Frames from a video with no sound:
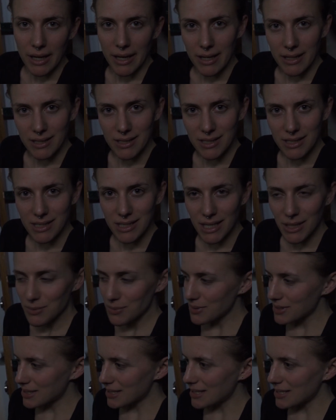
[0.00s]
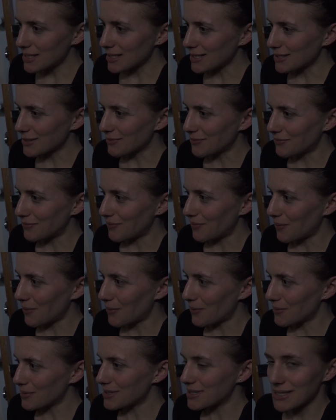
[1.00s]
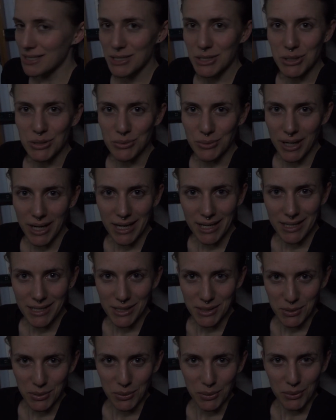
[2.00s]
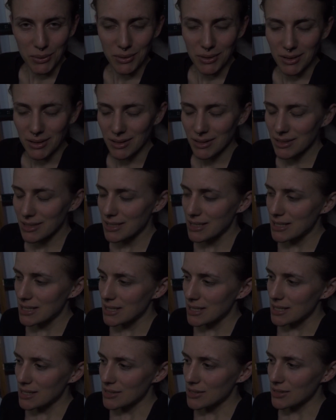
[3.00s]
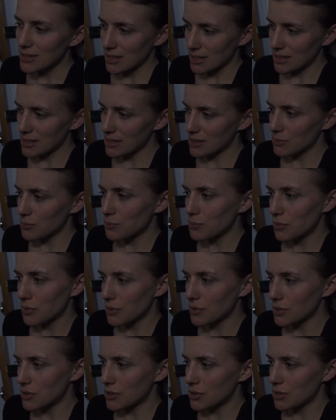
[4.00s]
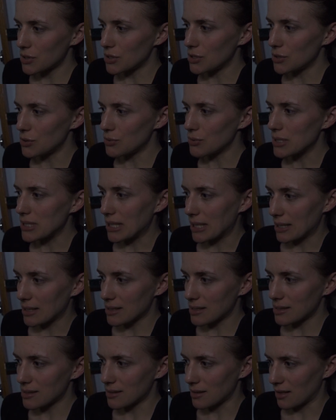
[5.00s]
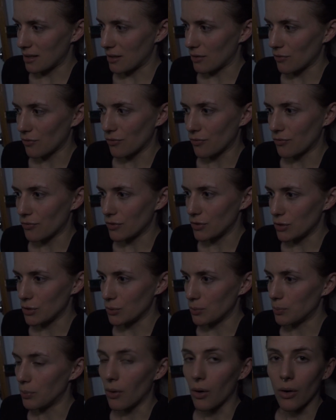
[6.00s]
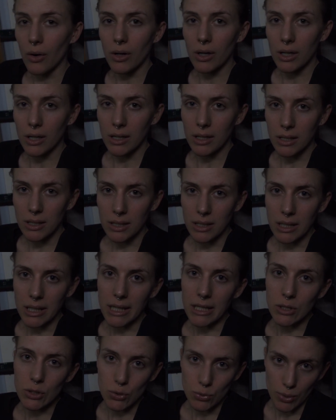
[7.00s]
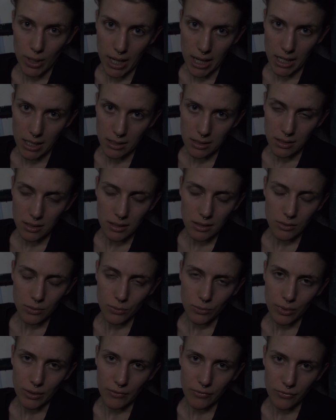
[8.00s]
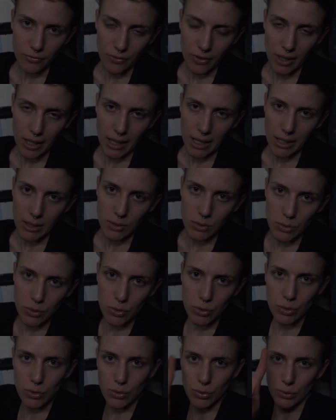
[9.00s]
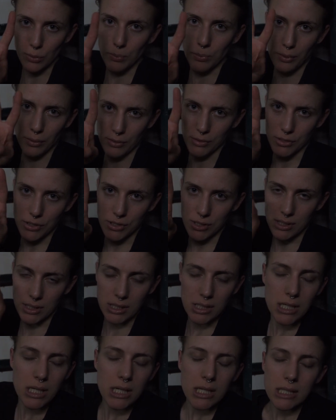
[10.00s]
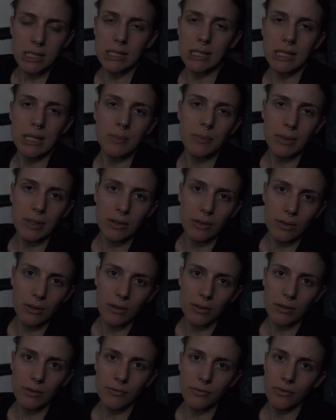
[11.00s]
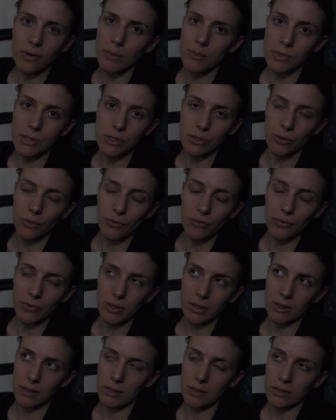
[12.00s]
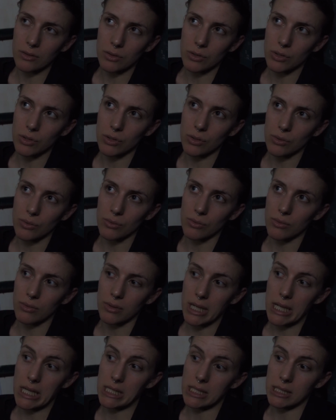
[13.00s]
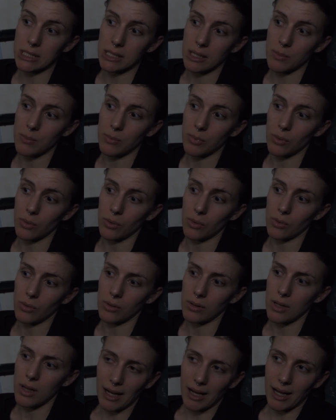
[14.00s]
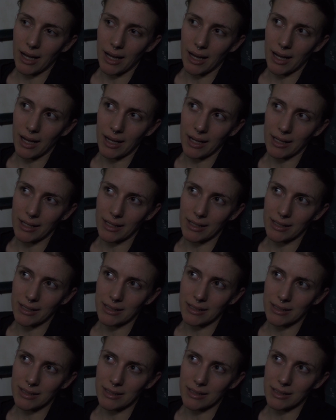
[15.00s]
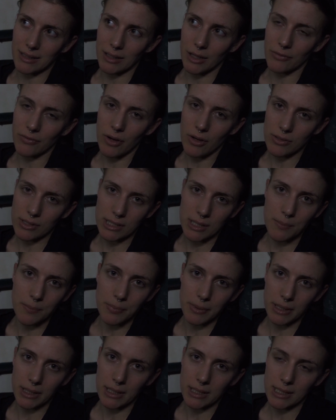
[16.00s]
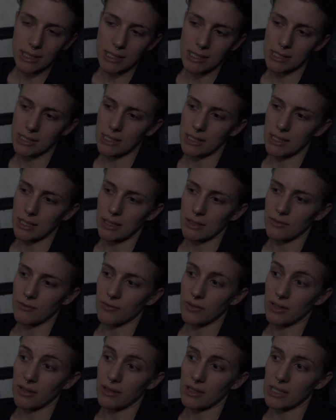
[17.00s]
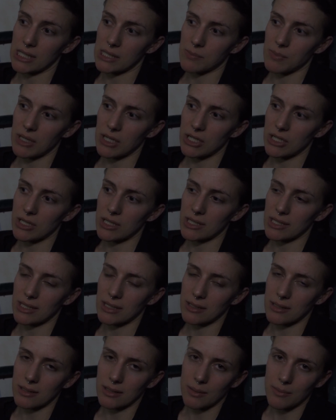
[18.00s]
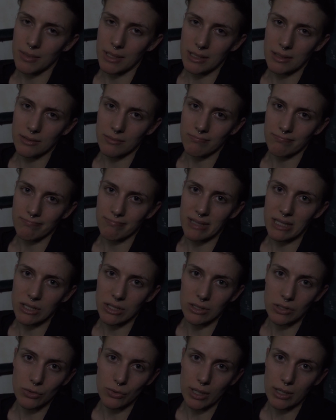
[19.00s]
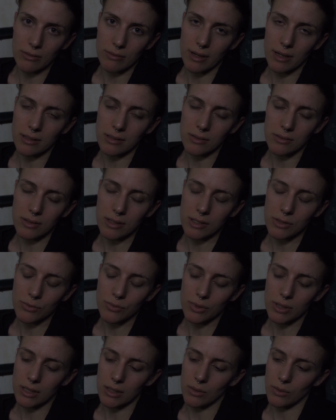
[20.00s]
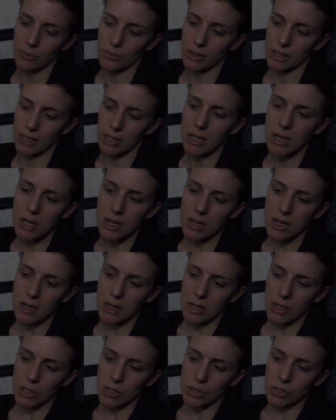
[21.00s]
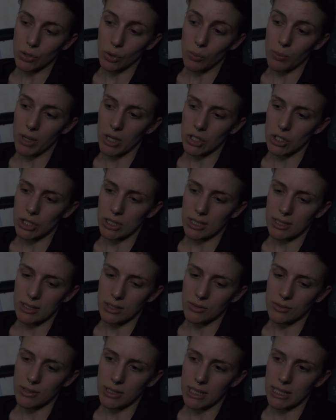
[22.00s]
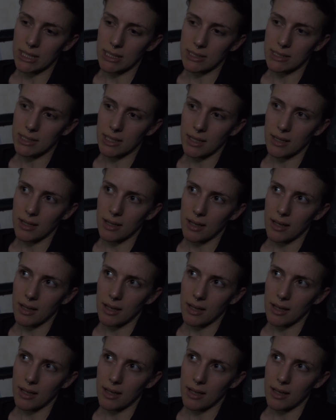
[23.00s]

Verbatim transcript: And that was it for the train tour. So that's what you get if you book a train with a two person sleeping car from Sofia to Istanbul. I love how simple it is and yet fairly spacious, and I mean, it's a train ride, so there's really only so much that you need.